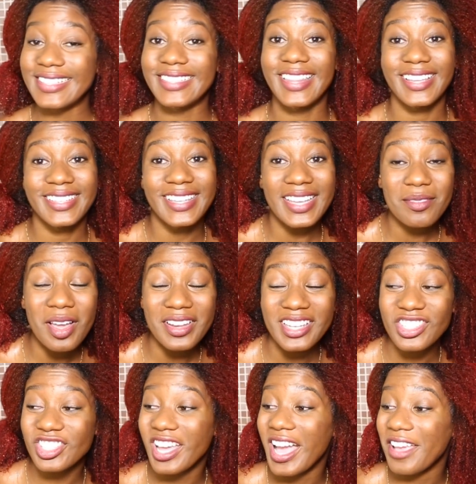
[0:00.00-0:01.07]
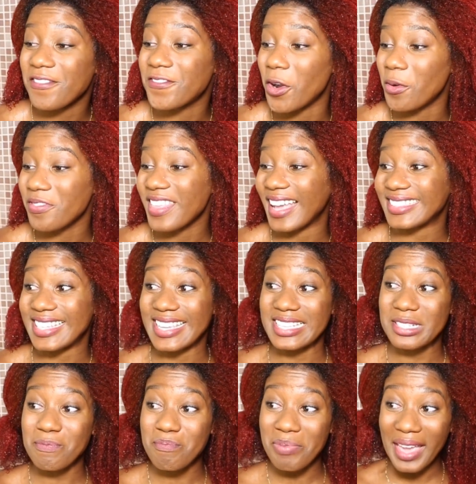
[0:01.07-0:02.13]
The deep conditioner I found that
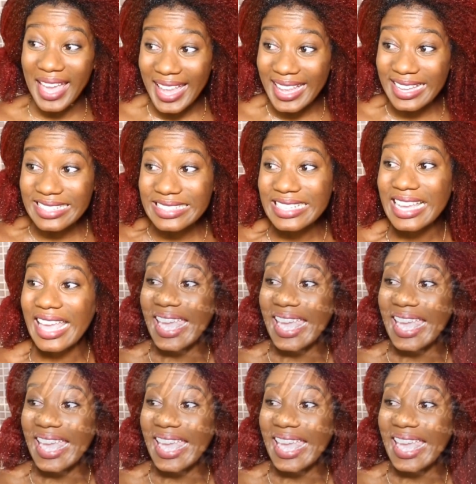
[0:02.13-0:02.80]
is pink